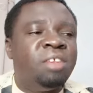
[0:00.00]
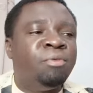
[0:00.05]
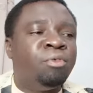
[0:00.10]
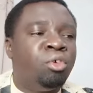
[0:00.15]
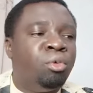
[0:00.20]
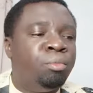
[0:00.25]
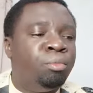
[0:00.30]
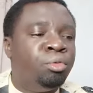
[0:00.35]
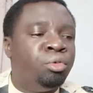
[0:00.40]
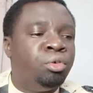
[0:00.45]

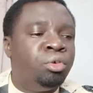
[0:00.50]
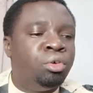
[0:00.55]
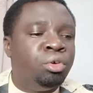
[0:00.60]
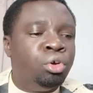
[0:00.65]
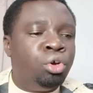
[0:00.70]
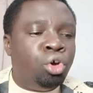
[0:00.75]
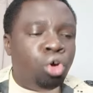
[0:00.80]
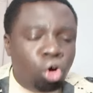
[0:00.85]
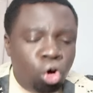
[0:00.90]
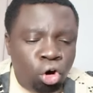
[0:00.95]
from
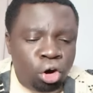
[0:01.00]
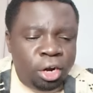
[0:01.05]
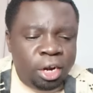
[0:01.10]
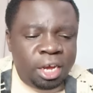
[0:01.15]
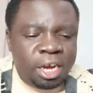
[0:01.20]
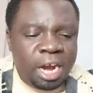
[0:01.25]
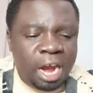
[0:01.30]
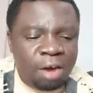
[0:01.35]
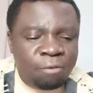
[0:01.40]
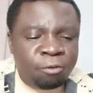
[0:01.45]

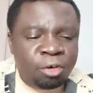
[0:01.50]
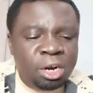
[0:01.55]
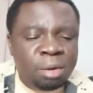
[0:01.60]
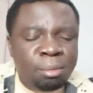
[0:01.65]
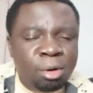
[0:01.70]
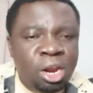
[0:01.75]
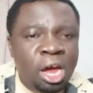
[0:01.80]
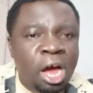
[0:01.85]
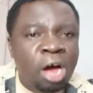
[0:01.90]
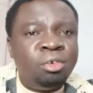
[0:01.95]
owning
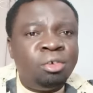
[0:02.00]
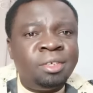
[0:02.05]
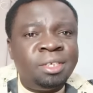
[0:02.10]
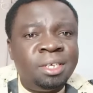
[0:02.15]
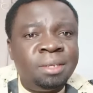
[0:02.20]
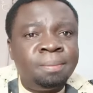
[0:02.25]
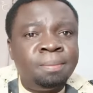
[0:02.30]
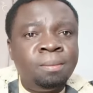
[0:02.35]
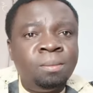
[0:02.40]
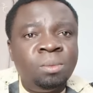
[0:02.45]
affordable
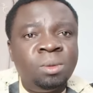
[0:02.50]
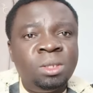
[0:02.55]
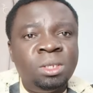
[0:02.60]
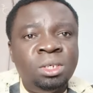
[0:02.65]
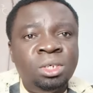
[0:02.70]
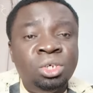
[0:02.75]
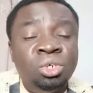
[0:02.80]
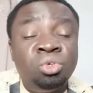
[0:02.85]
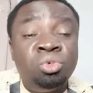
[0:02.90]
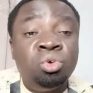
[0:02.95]
housing
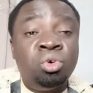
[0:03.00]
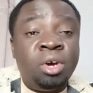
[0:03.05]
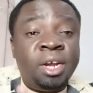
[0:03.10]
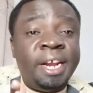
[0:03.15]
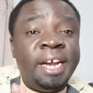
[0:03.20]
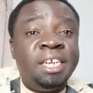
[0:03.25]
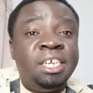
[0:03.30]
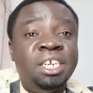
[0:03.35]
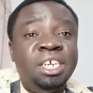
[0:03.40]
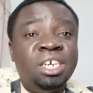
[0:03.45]
to
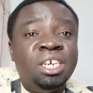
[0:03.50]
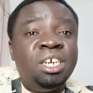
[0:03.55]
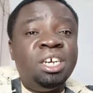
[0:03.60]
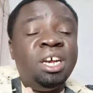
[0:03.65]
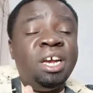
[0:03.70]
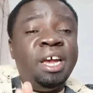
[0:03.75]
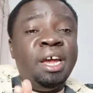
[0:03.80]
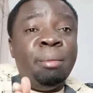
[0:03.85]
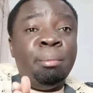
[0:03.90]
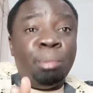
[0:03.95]

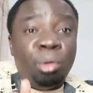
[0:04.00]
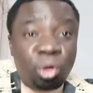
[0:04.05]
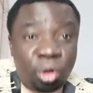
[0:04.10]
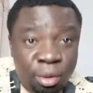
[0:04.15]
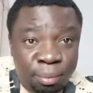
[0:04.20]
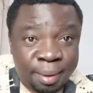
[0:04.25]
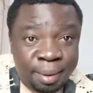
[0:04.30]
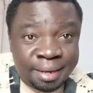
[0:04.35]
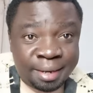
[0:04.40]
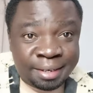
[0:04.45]
creating
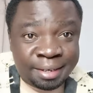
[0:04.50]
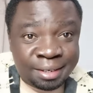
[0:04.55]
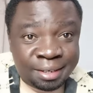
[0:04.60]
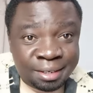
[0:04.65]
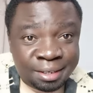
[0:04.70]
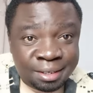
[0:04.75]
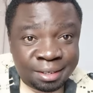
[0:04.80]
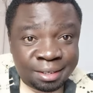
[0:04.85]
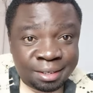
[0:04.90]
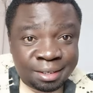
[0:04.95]
employment.
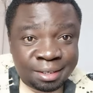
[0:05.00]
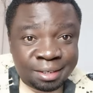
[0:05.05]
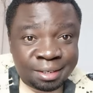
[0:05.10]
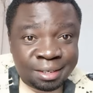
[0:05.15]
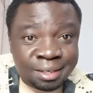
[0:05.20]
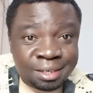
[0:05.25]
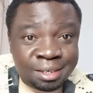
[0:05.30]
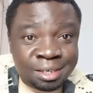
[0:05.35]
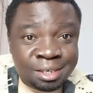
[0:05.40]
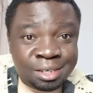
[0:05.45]

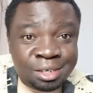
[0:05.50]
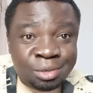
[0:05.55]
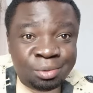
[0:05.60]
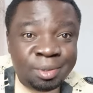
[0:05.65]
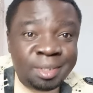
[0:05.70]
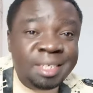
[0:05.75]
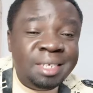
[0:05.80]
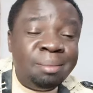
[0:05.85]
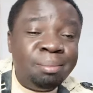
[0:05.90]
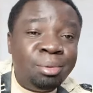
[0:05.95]

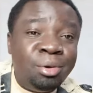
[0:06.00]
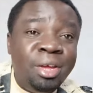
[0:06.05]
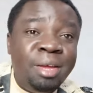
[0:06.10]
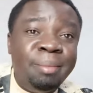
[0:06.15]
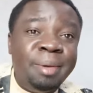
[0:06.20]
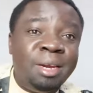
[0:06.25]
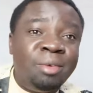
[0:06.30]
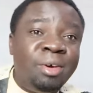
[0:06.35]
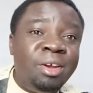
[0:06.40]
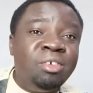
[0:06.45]
Which
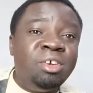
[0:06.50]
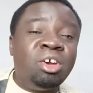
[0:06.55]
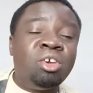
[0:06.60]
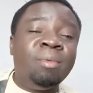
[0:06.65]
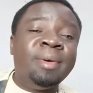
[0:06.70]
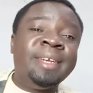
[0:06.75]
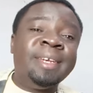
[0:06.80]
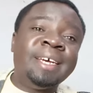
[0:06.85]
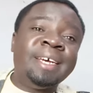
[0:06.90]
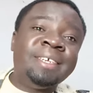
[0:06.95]
employment when you are
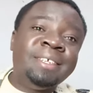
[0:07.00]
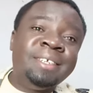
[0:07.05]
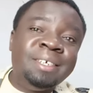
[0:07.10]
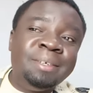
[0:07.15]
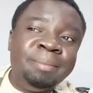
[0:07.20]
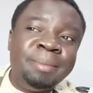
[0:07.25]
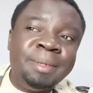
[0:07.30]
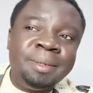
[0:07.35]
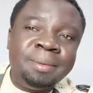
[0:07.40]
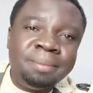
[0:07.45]

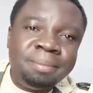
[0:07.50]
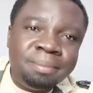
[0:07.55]
overtaxing me?